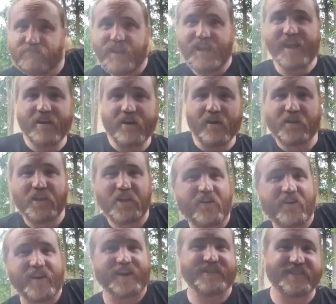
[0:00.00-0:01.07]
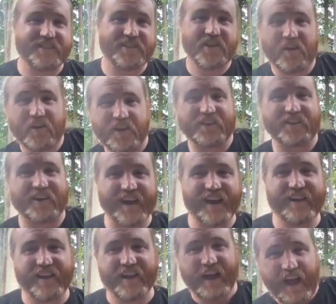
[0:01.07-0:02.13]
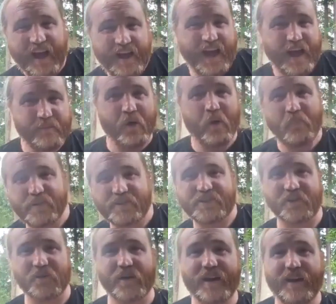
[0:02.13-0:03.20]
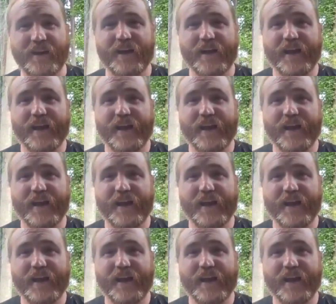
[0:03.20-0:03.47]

eco-curious, like they're kind of like, I'm open to it